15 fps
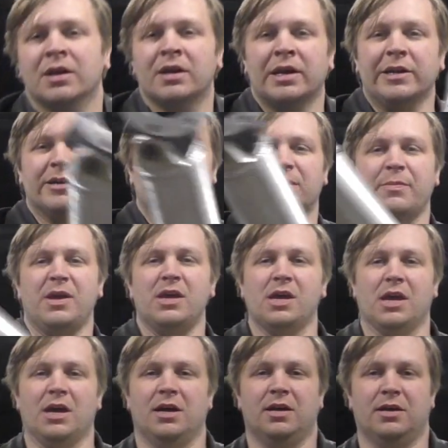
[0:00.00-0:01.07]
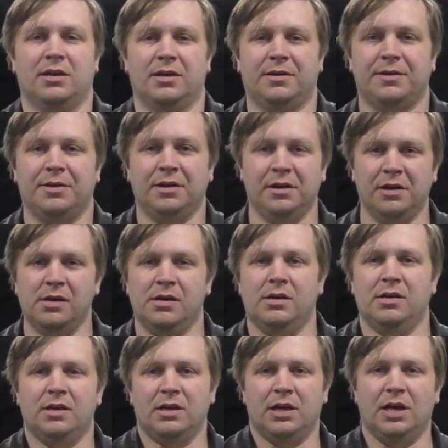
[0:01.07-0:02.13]
here it should be.
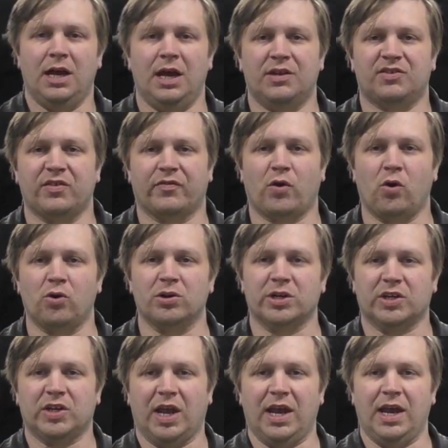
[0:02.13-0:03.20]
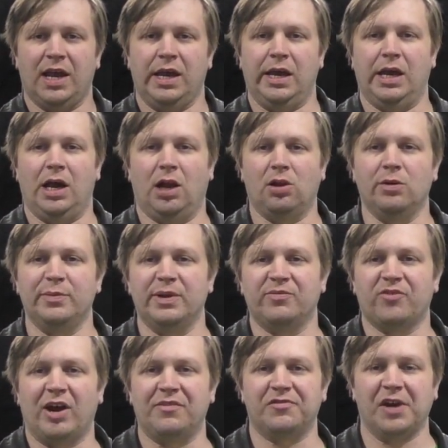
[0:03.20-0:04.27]
It's of course a aluminum
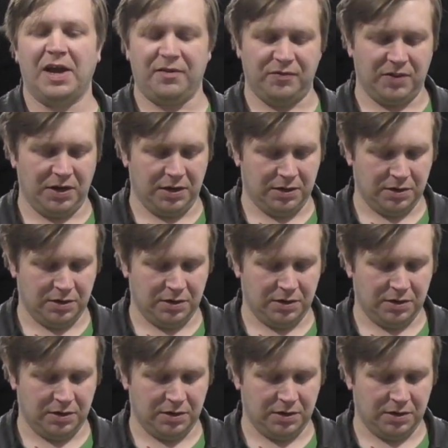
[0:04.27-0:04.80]
drive shaft